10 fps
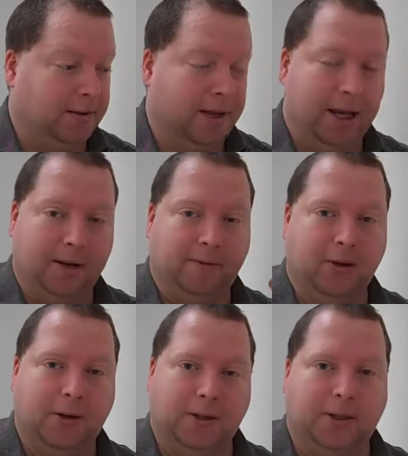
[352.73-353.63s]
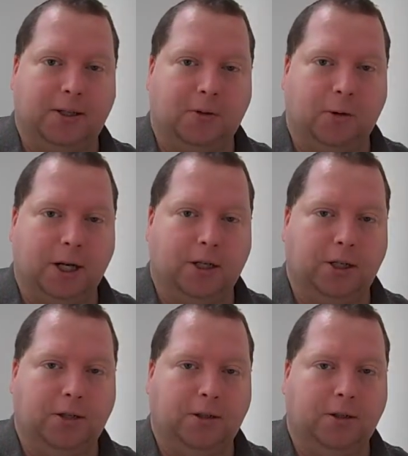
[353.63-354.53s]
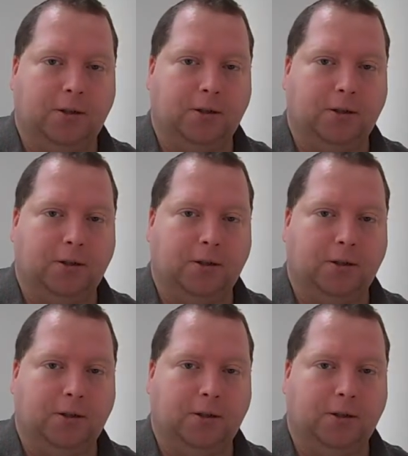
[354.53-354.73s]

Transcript: that if you're in a situation